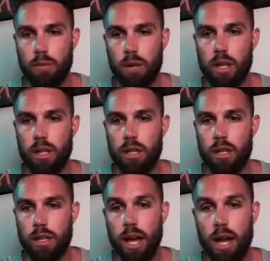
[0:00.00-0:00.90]
But
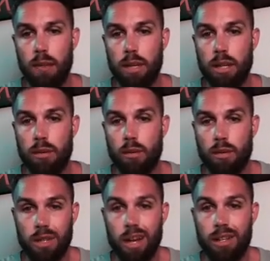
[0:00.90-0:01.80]
yeah, I mean,
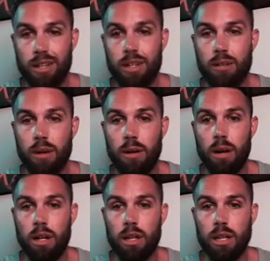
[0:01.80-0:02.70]
got a good
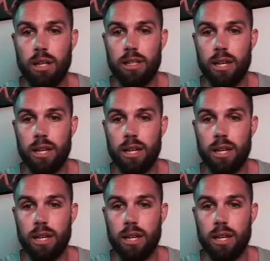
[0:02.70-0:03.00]
hunk of leads,